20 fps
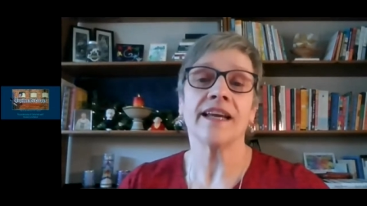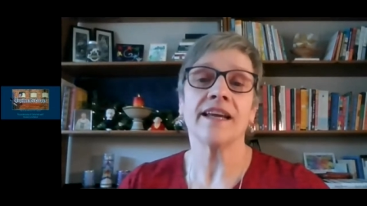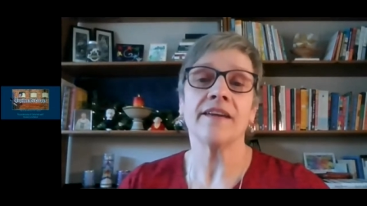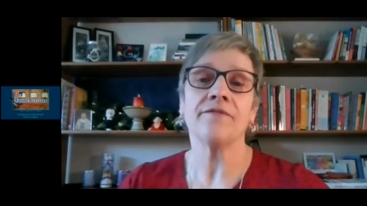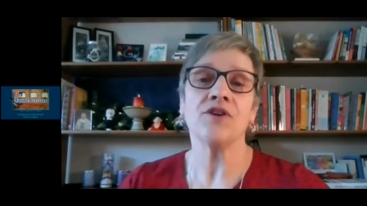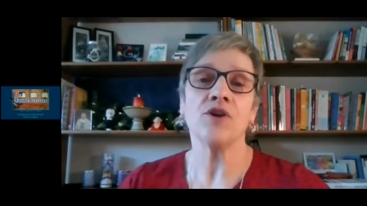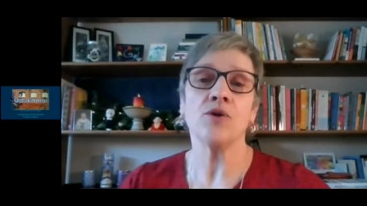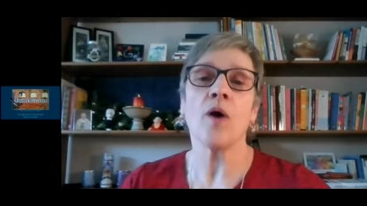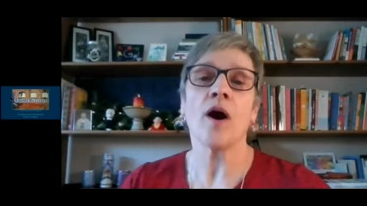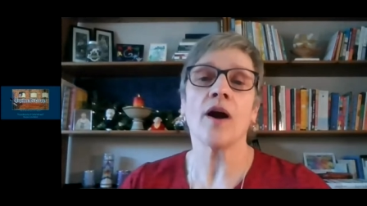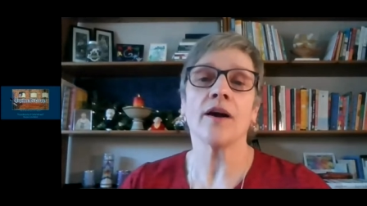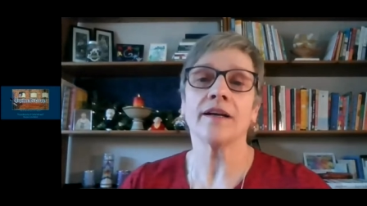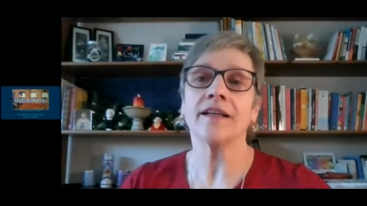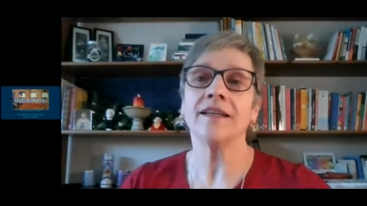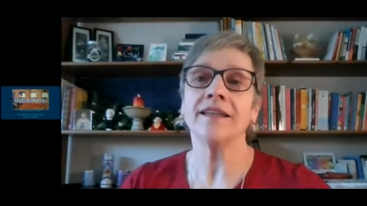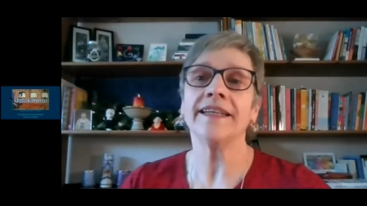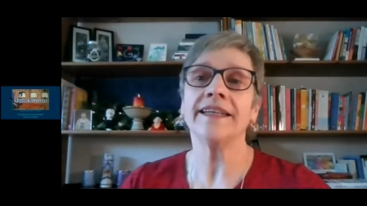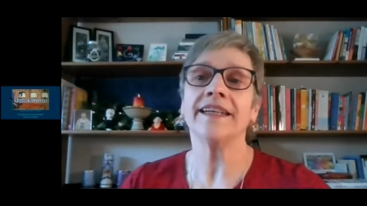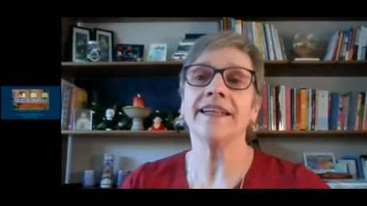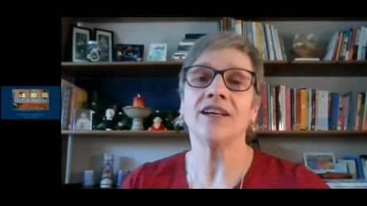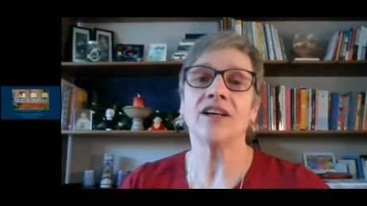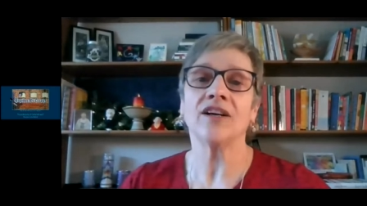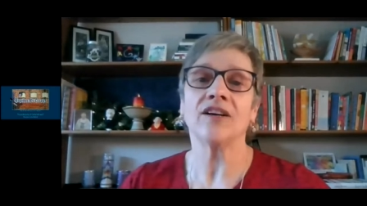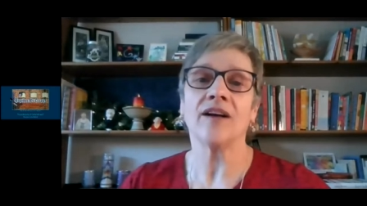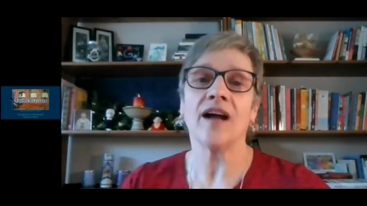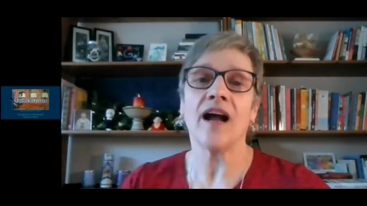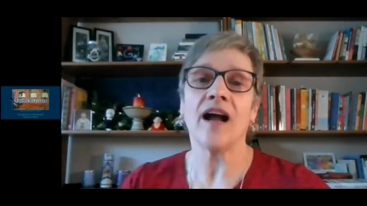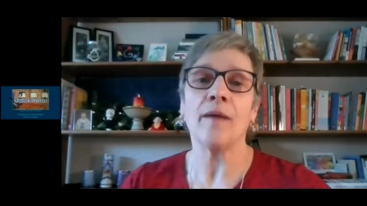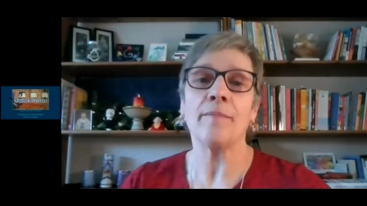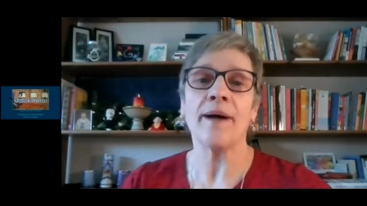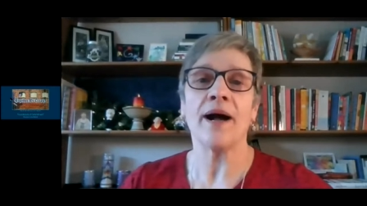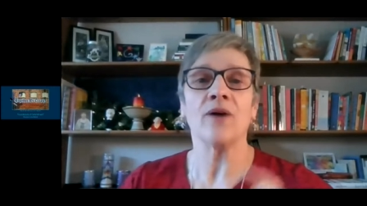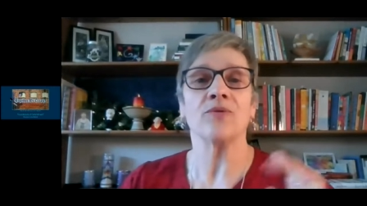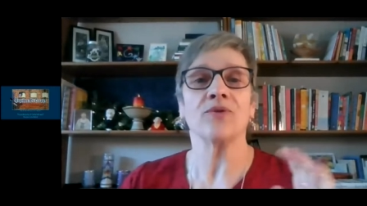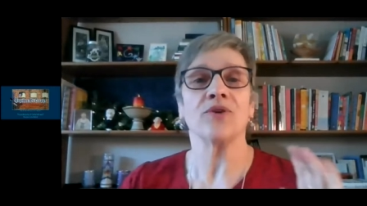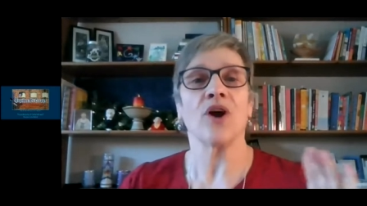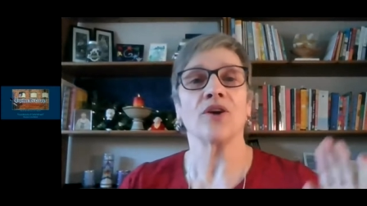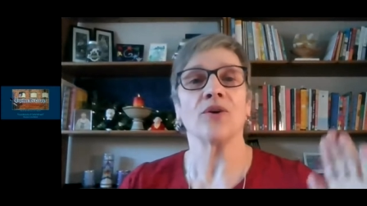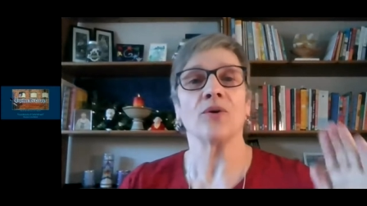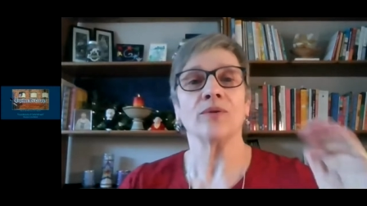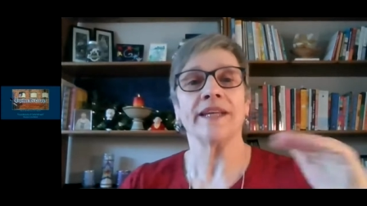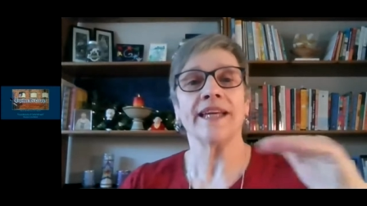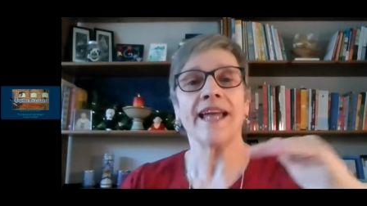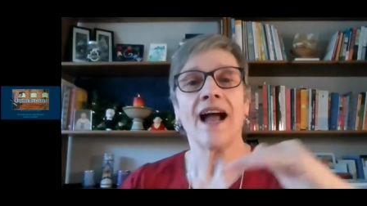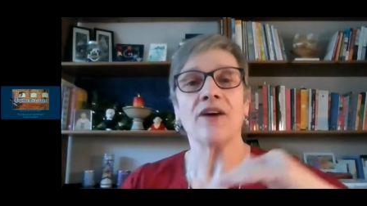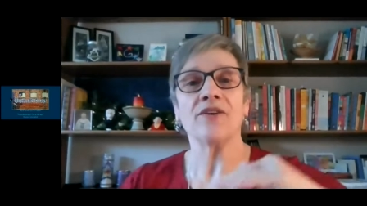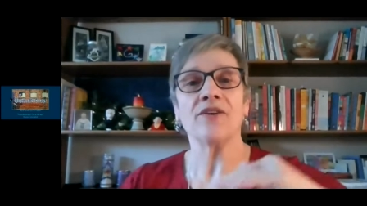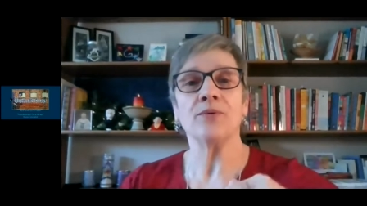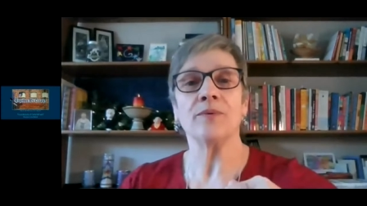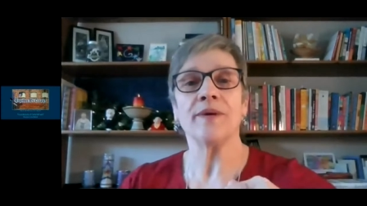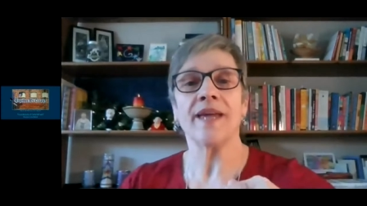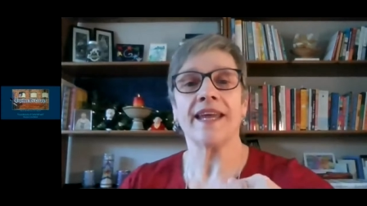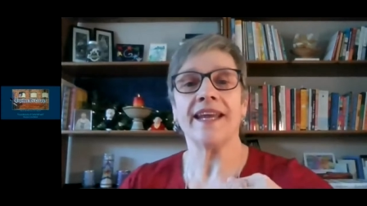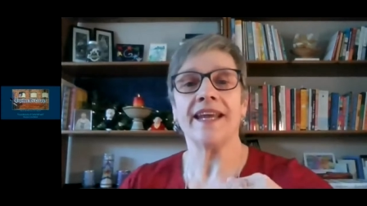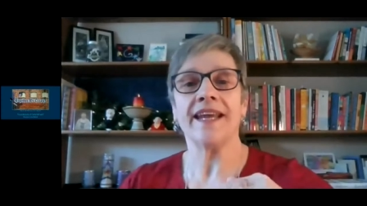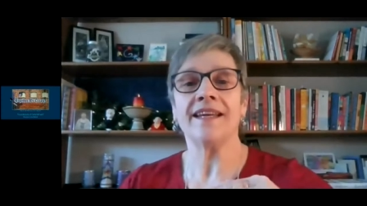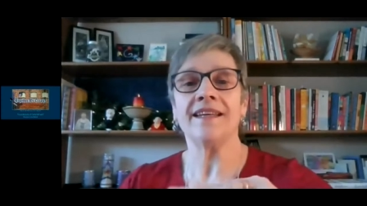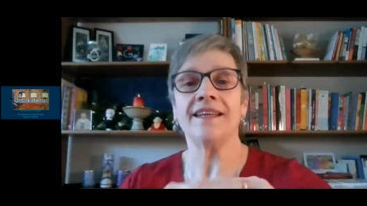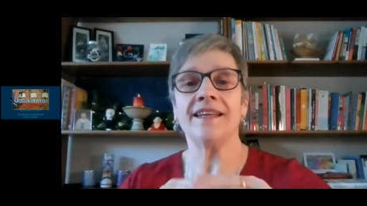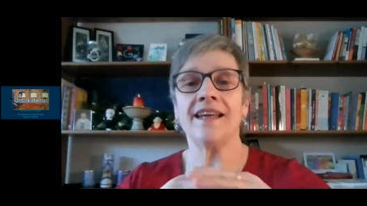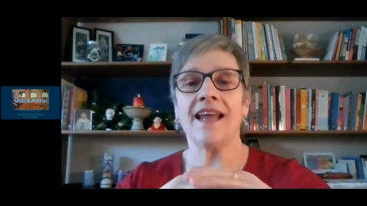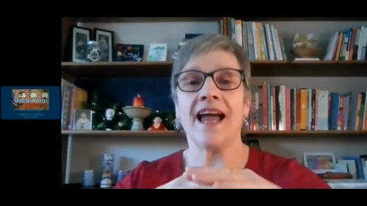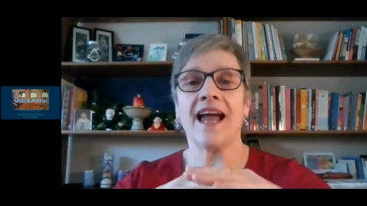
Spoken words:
if you are clear about not only how you get in